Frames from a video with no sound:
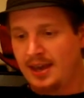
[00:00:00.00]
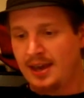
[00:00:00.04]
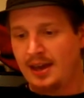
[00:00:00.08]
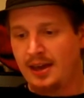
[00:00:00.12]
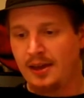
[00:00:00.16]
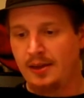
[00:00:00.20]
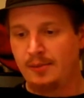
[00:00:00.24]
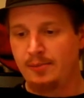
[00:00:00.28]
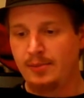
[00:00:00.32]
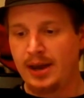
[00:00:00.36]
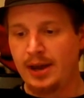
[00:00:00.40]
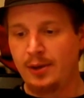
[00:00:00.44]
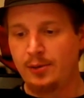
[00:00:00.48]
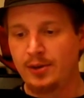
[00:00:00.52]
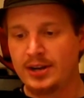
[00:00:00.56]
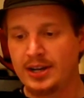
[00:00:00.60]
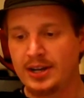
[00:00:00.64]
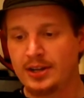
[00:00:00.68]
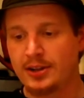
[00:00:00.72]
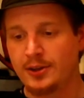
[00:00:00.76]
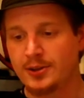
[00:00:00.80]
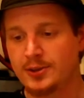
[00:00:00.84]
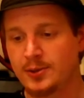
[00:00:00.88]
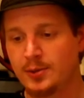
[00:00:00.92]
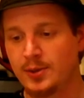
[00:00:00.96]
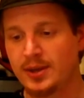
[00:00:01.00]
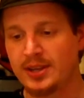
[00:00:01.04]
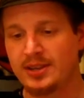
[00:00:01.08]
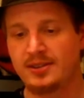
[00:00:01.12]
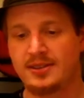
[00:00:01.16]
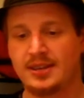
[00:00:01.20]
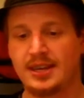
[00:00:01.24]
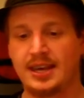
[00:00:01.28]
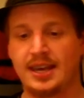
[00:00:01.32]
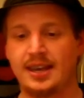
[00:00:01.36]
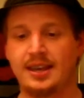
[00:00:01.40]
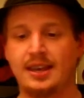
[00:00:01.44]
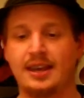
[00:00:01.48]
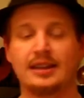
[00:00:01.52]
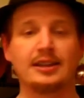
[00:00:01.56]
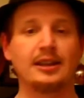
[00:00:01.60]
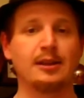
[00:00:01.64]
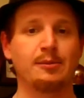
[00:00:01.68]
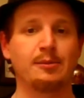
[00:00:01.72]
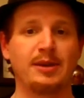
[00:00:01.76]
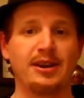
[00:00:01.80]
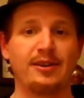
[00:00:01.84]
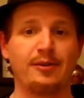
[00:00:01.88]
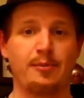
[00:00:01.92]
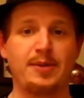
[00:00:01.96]
Um, I wanted to close with uh, a
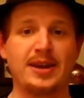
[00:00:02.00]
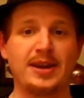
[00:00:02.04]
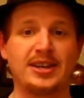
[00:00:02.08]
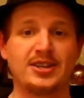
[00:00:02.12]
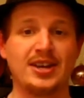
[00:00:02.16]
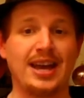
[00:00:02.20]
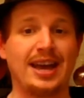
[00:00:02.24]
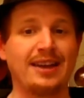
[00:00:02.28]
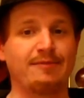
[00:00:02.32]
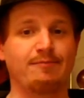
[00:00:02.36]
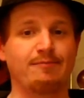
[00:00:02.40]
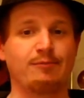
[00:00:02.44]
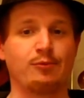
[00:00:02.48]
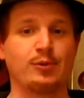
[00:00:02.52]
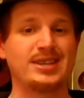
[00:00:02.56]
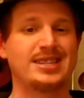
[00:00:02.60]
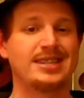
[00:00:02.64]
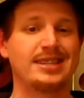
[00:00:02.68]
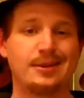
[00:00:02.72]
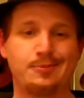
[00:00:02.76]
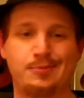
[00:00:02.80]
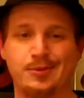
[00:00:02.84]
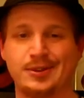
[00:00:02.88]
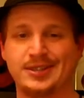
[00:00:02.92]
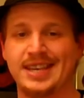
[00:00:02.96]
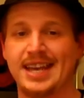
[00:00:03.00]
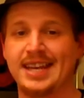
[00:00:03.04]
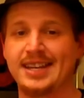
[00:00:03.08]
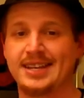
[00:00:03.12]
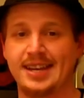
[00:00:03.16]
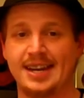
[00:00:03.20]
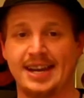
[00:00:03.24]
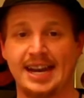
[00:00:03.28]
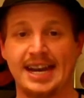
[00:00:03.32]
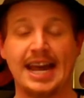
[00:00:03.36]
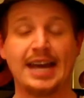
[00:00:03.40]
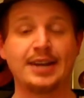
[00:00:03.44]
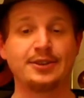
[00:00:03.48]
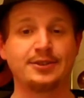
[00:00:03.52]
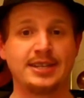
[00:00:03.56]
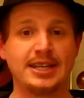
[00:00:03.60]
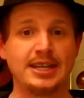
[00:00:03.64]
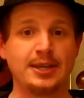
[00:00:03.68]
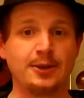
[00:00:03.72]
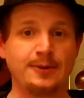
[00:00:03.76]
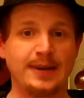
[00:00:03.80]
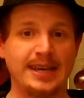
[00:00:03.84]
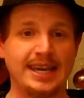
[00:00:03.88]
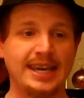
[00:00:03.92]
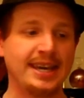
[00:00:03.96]
little bit of a pitch. I recently presented at
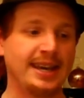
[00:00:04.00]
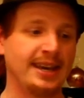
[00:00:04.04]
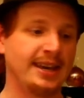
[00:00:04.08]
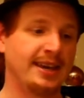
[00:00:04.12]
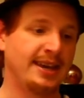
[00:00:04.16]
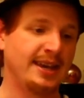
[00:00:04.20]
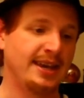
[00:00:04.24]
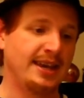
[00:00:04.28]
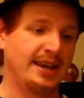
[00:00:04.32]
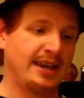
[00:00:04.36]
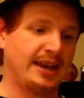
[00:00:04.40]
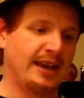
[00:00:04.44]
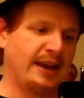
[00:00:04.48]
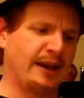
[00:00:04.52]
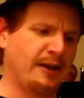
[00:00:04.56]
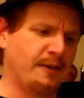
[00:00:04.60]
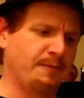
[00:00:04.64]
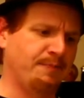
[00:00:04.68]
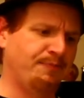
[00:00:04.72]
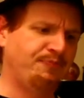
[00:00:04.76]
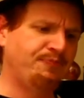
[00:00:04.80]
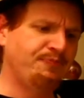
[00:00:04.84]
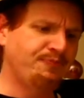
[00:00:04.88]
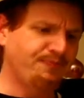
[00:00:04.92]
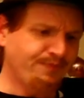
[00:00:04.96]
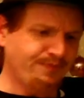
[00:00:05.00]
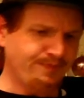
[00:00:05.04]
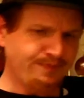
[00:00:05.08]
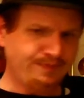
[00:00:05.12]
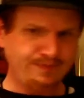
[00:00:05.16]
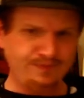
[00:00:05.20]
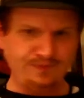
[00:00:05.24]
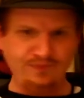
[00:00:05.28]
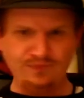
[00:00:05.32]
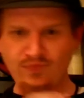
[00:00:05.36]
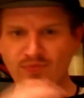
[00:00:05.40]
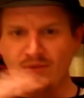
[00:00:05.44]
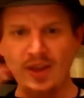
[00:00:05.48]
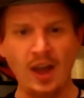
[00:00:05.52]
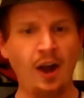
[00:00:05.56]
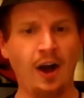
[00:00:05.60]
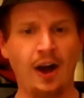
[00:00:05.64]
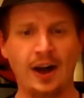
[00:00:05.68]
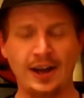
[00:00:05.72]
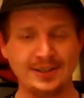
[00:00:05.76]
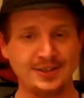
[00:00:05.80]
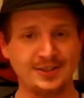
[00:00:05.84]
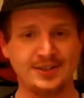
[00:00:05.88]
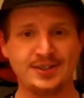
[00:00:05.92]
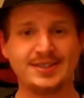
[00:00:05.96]
LTUE um,
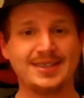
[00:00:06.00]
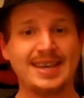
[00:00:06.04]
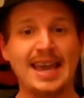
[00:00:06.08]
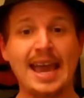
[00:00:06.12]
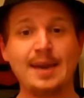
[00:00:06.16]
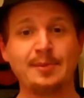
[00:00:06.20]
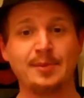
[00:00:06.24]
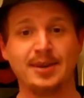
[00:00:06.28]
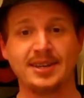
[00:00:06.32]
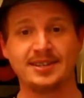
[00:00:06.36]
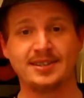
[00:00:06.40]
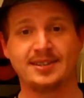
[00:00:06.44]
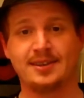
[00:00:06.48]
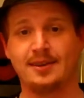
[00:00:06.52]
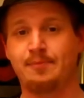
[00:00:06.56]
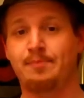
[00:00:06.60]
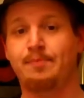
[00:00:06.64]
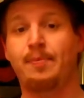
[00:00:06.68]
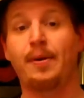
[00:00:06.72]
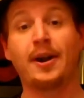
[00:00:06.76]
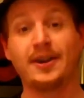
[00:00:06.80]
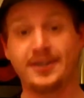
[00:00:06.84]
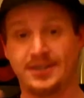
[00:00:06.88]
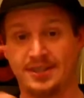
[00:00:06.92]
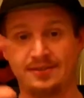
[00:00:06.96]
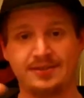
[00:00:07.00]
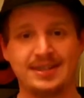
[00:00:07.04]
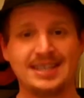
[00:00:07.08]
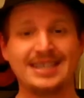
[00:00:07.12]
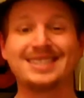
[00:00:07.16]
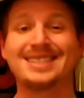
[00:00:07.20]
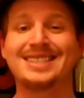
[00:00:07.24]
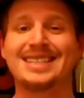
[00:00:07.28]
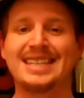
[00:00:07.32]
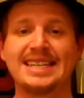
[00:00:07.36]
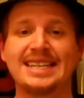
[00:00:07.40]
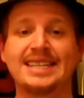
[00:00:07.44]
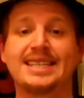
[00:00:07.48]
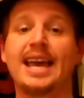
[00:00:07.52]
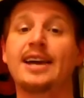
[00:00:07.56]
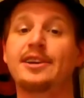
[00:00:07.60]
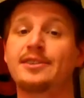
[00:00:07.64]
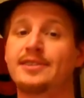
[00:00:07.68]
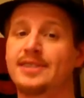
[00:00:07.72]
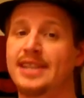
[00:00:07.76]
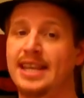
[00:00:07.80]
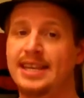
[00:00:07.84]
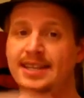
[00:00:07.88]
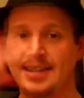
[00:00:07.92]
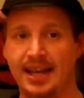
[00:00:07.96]
on schemas, parts of these
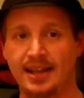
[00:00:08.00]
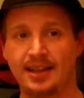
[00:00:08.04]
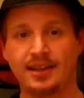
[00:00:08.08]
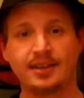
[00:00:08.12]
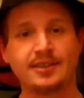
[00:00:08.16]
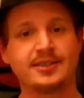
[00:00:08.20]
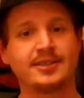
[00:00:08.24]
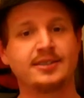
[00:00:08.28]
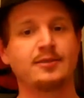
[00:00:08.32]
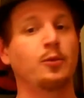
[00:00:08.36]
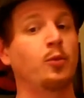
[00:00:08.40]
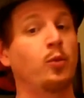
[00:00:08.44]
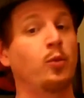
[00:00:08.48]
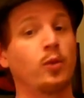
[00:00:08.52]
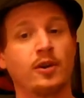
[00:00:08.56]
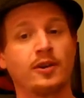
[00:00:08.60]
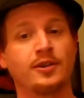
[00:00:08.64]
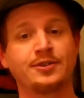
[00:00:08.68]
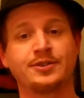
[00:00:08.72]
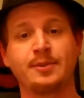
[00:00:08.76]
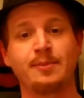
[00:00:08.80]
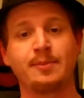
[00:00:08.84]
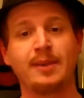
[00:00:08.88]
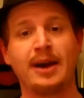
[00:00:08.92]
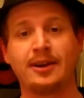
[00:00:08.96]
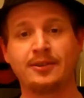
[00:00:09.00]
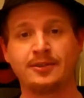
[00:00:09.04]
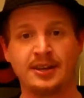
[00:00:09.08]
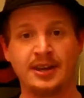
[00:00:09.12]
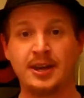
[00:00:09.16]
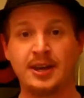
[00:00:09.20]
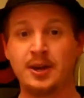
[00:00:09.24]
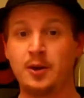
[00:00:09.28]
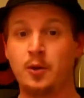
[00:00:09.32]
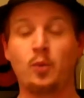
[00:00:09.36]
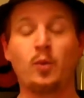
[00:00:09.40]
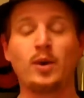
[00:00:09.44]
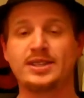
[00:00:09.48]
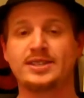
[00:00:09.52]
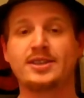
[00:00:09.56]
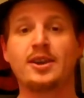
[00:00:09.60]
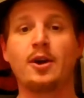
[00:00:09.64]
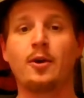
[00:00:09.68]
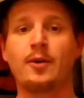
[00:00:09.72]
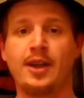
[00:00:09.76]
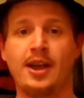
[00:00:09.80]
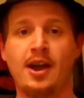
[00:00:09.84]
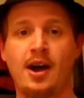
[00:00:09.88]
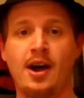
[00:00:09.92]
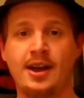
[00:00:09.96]
details that tell us worlds about what's
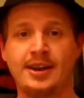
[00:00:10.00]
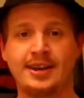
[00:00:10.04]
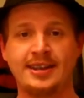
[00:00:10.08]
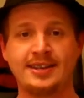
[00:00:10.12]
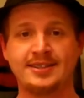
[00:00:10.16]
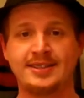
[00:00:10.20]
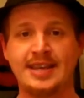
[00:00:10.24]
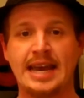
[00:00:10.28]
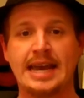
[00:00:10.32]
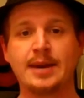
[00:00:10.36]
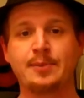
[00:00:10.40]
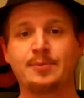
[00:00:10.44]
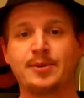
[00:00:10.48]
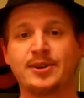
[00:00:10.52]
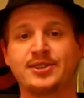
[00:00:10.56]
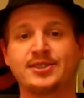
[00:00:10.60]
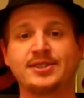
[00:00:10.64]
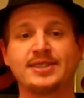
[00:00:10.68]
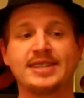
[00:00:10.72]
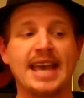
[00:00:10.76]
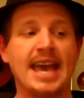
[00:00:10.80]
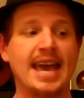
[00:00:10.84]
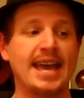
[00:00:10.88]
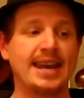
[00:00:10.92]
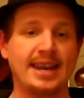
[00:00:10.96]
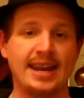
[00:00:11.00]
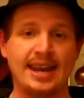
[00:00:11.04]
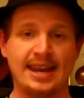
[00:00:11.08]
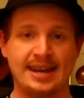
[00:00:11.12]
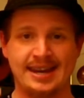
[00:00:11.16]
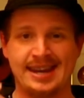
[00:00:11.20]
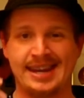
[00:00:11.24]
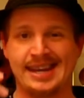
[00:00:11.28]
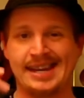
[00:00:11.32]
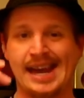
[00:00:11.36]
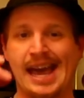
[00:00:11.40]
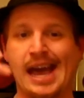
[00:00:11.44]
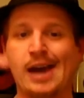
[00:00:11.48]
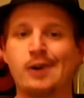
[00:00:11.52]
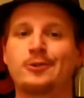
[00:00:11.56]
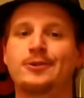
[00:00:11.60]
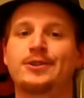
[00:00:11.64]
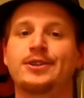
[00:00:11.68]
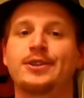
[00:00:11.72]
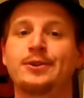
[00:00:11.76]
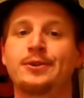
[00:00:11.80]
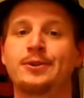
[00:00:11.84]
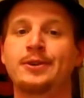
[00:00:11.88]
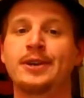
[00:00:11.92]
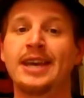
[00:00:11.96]
going on inside a person's head and, and how
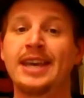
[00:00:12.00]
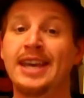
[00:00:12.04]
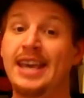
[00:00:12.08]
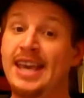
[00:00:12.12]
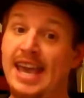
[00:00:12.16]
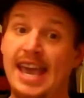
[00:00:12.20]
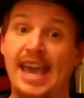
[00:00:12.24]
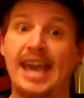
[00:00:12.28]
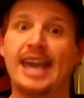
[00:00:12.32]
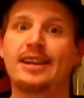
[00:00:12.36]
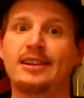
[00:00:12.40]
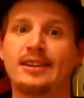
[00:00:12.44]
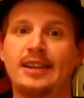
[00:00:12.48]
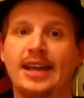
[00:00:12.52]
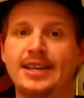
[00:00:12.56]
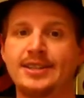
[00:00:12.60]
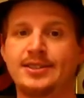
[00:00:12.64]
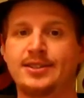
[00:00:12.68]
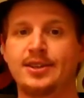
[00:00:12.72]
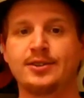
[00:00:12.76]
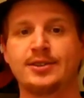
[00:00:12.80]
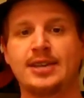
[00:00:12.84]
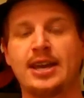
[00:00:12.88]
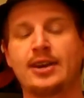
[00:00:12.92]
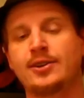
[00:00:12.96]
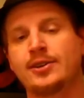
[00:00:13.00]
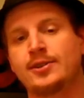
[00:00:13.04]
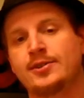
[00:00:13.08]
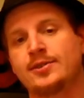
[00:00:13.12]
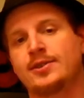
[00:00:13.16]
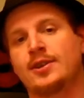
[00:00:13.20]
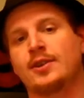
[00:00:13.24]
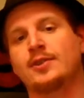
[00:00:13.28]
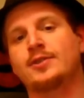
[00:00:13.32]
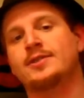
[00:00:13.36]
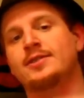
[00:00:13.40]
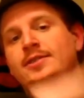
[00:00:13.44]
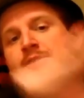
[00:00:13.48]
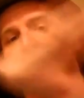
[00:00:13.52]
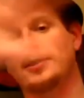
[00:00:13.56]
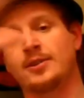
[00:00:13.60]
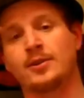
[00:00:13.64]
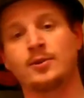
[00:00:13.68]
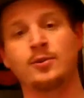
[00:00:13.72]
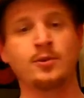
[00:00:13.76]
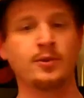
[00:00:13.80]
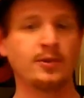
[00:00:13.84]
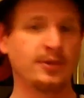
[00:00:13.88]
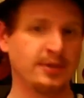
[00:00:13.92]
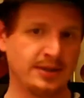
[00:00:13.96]
to analyze those, how to use those
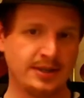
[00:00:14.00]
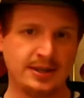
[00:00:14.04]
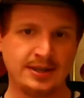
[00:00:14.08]
to